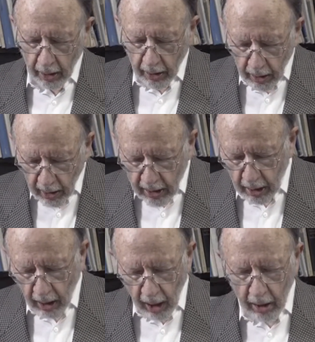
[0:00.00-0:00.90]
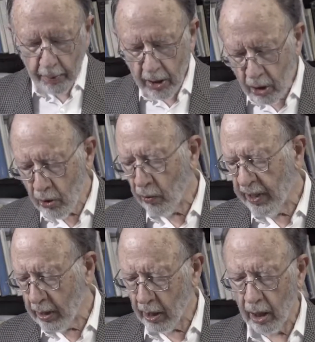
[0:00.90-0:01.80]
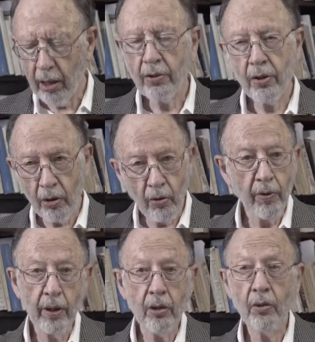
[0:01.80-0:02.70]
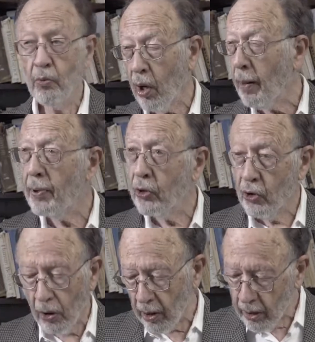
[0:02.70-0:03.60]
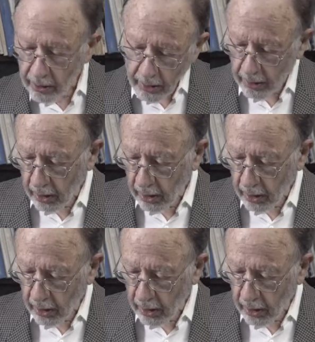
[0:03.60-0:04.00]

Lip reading: These anonymous storytellers, according to Robert Darnton, the